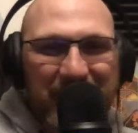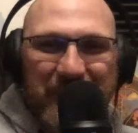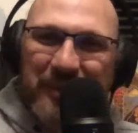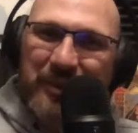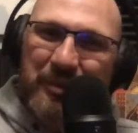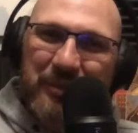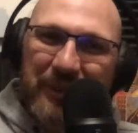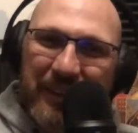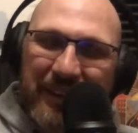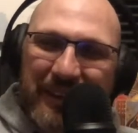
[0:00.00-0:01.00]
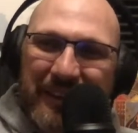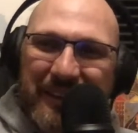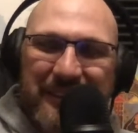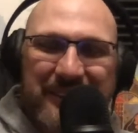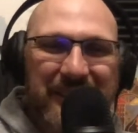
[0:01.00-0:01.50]
It's a cool
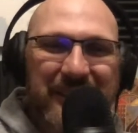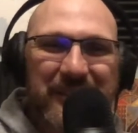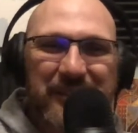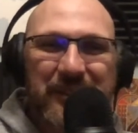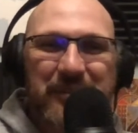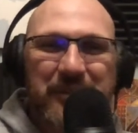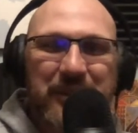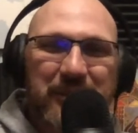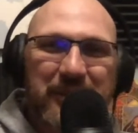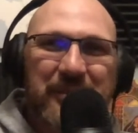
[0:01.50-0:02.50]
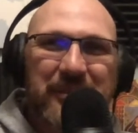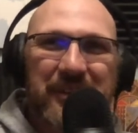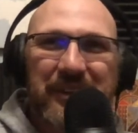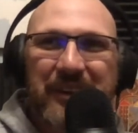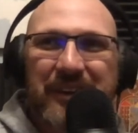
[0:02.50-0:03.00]
place, it's great people over
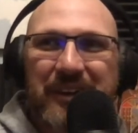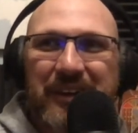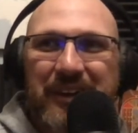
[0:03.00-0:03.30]
there.